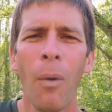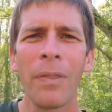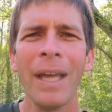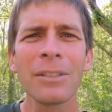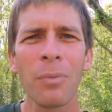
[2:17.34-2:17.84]

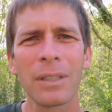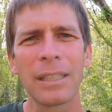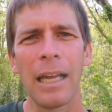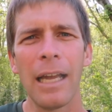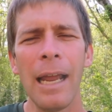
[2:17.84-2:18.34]
Well, this
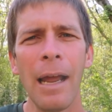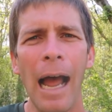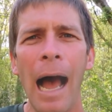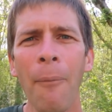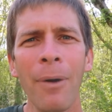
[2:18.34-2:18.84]
was, a, he,
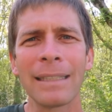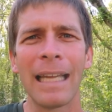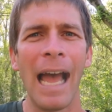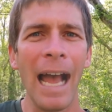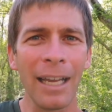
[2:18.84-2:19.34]
I
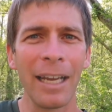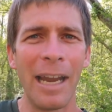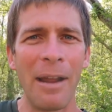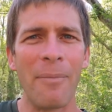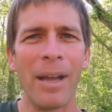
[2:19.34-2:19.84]
wasn't
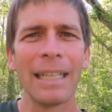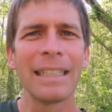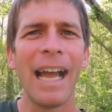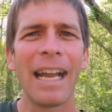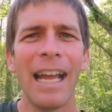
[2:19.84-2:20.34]
heckling him.
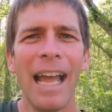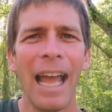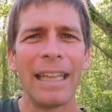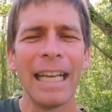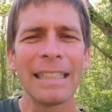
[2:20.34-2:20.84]
It's like,
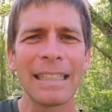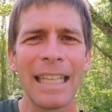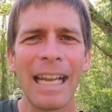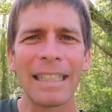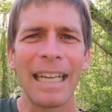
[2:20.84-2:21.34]
this
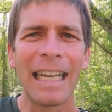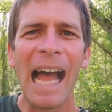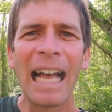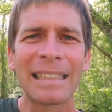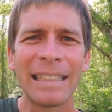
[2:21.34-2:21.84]
is like the
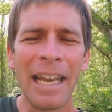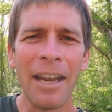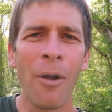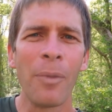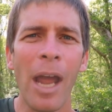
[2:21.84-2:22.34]
guy
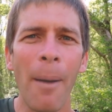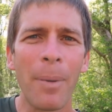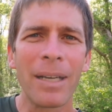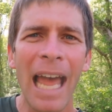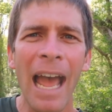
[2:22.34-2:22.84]
sitting on the
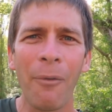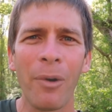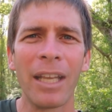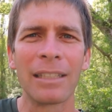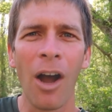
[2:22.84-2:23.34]
upper deck
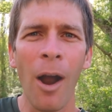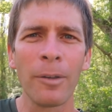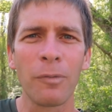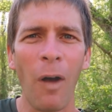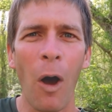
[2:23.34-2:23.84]
with his
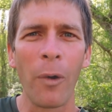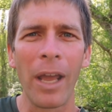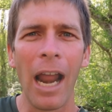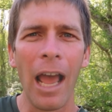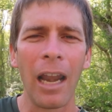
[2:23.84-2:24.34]
arms
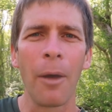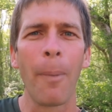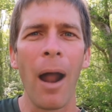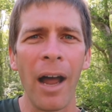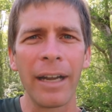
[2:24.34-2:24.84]
folded and
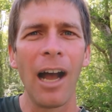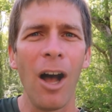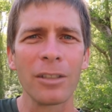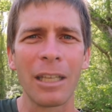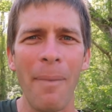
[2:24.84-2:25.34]
LeBron
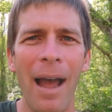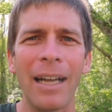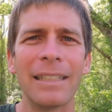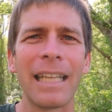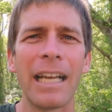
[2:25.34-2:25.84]
calls him
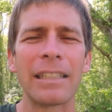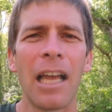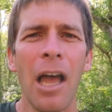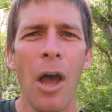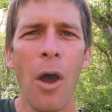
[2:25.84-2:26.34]
out and says,
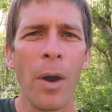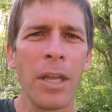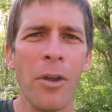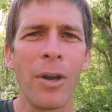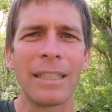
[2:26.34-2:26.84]
who
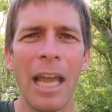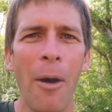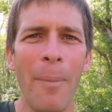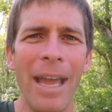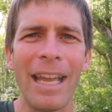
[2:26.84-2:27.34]
are you to
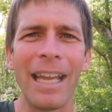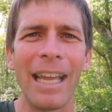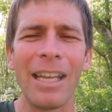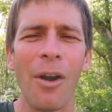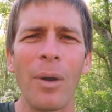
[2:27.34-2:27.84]
tell
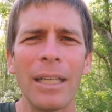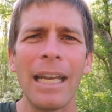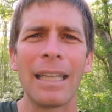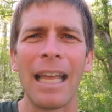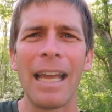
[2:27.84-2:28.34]
me, you know,
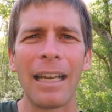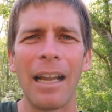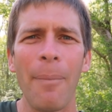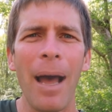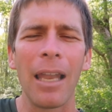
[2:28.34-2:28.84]

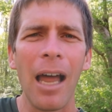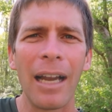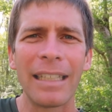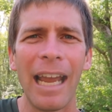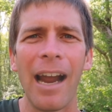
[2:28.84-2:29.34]
anything about
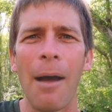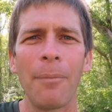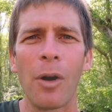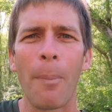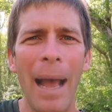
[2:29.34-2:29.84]
lawn care
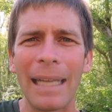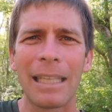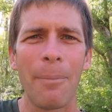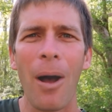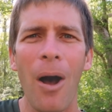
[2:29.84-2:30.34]
or
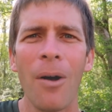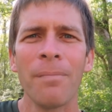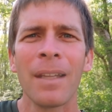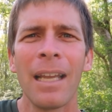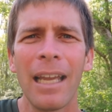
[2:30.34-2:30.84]
basketball?
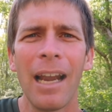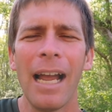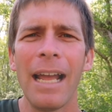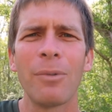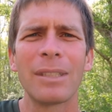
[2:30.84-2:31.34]
You
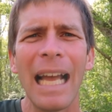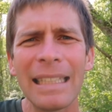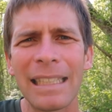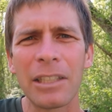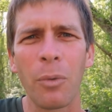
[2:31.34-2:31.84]
know, it was
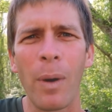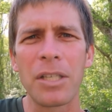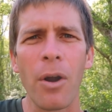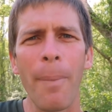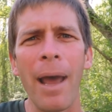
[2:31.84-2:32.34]
that
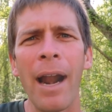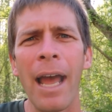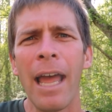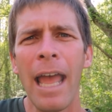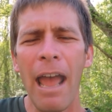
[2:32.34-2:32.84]
situation. Or
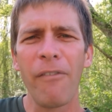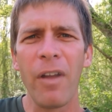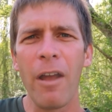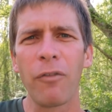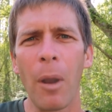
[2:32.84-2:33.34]
better,
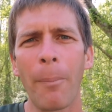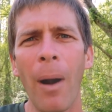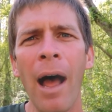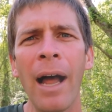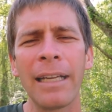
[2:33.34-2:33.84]
if, if
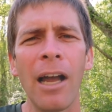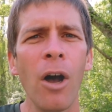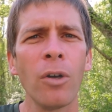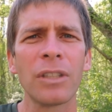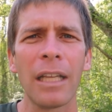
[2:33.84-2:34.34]
LeBron
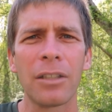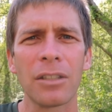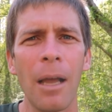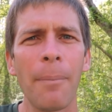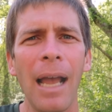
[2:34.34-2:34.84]
goes
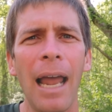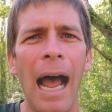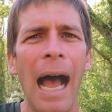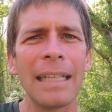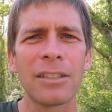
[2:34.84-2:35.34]
to some
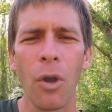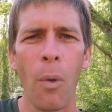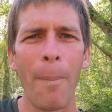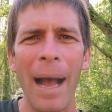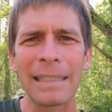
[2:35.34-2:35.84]
kind of high
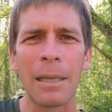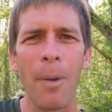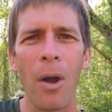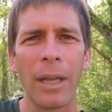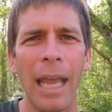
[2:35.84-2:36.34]
school
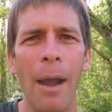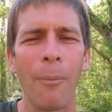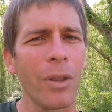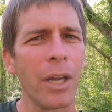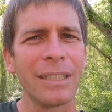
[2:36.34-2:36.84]
basketball
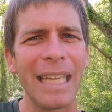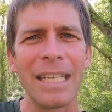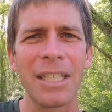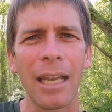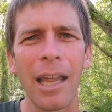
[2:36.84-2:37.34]
camp where they're
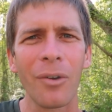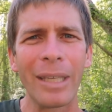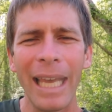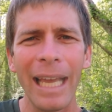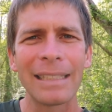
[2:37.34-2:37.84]
teaching little
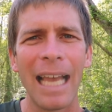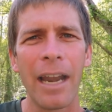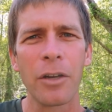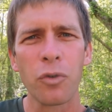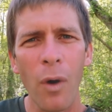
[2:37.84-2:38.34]
kids
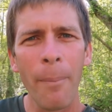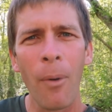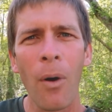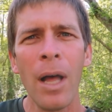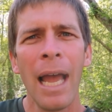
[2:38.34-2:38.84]
how to
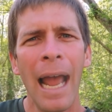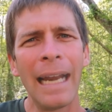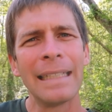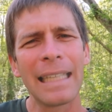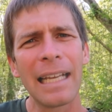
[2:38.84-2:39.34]
dribble,
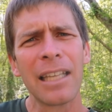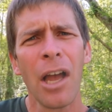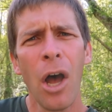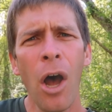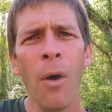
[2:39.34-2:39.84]
and he says,
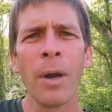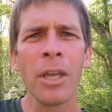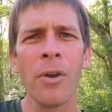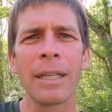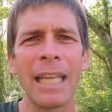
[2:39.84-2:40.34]
who are
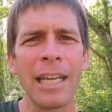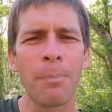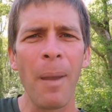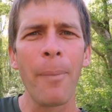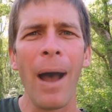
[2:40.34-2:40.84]
you to
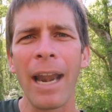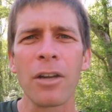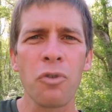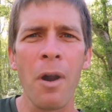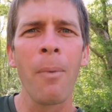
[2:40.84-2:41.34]
teach people how
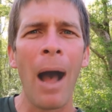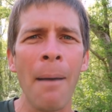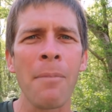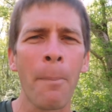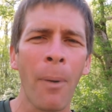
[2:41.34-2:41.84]
to dribble?
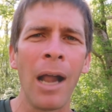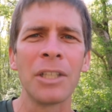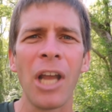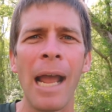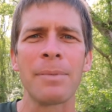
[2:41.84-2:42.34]
I'm
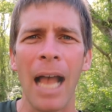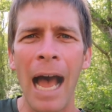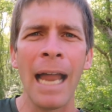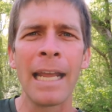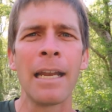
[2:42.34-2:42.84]
LeBron James.
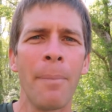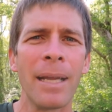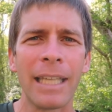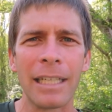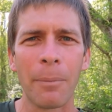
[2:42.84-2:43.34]
I need to
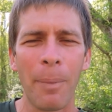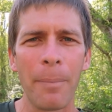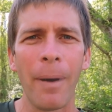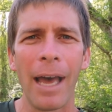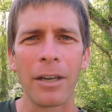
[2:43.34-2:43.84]
be teaching
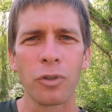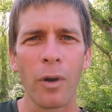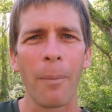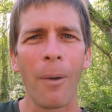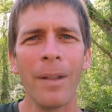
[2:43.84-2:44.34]
people how to
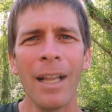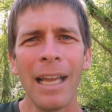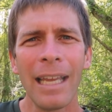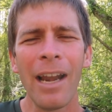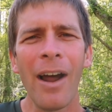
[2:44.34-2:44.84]
dribble.
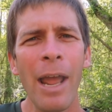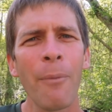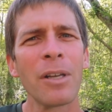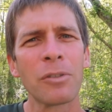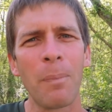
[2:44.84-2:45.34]
You know,
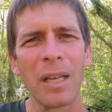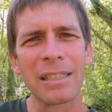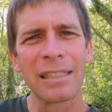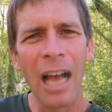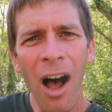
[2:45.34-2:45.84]
it was
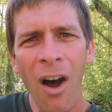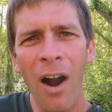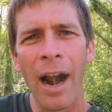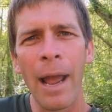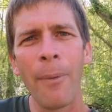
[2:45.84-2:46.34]

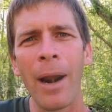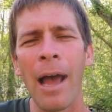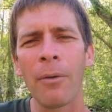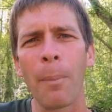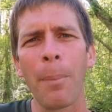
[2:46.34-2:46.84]
bizarre. And
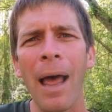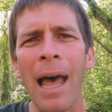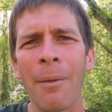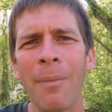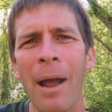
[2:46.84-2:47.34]
when I
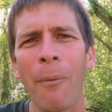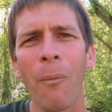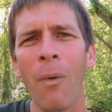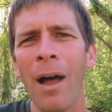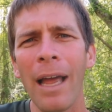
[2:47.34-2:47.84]
replied, I'm like,
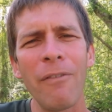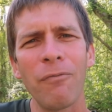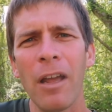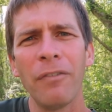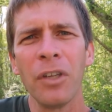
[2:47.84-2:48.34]
what?
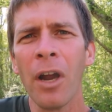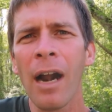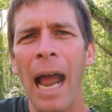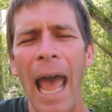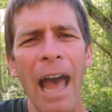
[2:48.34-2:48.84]
If, if
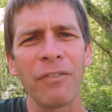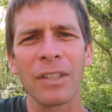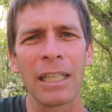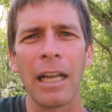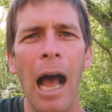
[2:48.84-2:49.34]
you're
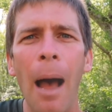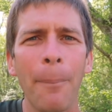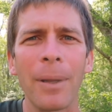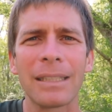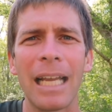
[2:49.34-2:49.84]
half as
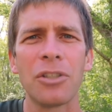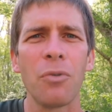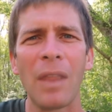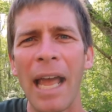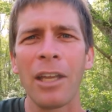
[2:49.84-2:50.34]
accomplished as
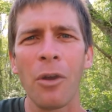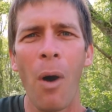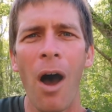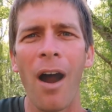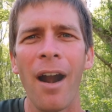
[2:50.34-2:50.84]
you think
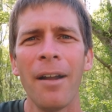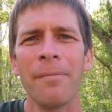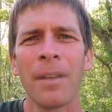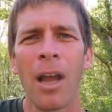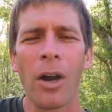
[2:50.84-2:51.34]
you are,
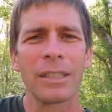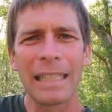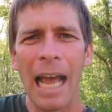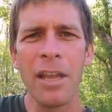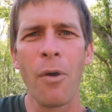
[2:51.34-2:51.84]
or
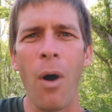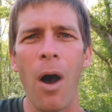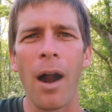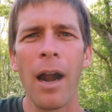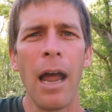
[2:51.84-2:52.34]
say you
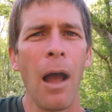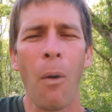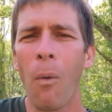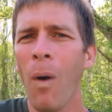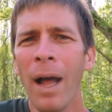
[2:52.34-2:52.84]
are,
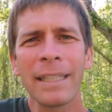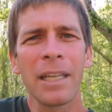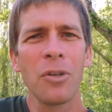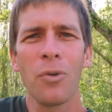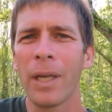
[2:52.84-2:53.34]
what
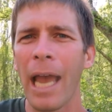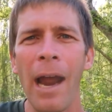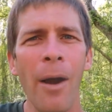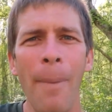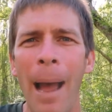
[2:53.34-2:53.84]
do you
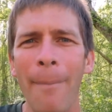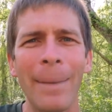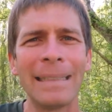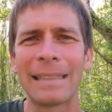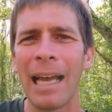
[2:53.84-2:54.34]
care about
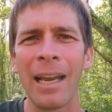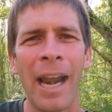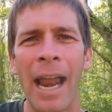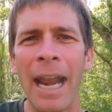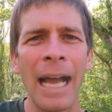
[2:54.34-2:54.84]
me
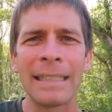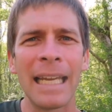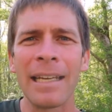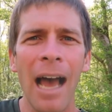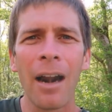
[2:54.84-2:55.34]
selling a
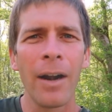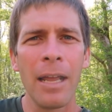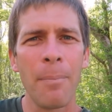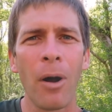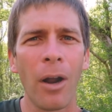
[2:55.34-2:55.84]

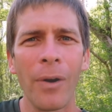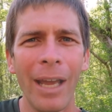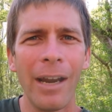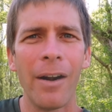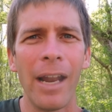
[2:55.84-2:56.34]
$19 ebook on
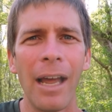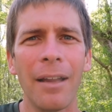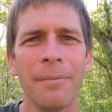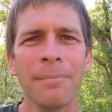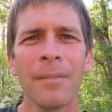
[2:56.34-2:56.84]
the internet?